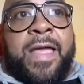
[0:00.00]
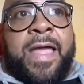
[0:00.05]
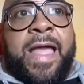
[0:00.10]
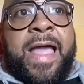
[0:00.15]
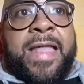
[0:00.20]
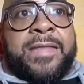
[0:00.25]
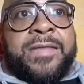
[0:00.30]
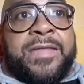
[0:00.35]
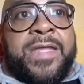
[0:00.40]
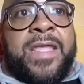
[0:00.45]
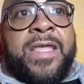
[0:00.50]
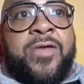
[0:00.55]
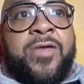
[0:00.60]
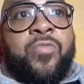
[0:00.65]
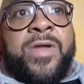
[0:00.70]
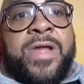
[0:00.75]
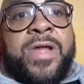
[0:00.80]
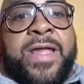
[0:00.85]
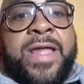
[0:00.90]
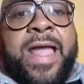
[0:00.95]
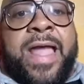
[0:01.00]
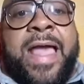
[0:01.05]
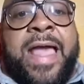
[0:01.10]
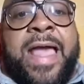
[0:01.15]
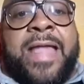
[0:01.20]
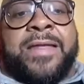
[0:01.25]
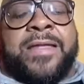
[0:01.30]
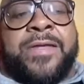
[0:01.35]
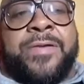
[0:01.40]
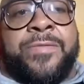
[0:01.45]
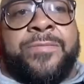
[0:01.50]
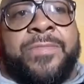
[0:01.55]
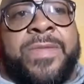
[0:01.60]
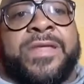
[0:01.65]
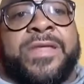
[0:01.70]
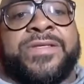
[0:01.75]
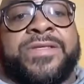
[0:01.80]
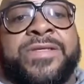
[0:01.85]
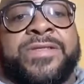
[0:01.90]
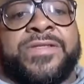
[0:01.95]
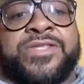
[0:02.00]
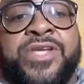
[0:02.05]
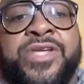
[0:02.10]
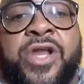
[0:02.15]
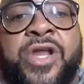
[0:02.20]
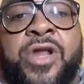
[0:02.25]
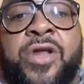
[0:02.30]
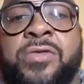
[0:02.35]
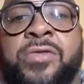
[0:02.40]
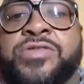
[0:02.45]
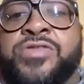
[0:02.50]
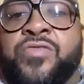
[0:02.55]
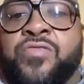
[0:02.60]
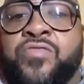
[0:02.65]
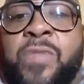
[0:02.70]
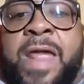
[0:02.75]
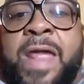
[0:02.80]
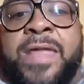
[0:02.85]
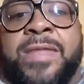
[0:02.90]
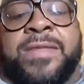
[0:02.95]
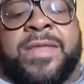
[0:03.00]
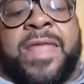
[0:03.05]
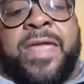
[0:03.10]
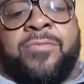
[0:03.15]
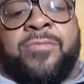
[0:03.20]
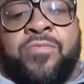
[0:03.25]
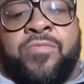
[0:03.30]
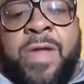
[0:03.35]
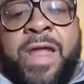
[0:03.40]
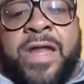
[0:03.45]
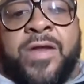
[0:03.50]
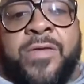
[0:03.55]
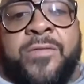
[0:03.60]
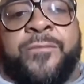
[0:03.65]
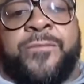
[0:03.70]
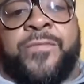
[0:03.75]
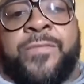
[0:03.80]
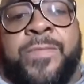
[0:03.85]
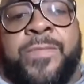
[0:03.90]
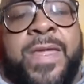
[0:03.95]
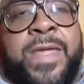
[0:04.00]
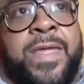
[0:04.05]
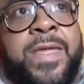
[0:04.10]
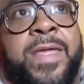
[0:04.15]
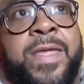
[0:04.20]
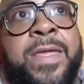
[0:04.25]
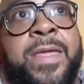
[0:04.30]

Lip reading: I think when God commissioned Gerald to write that record for me,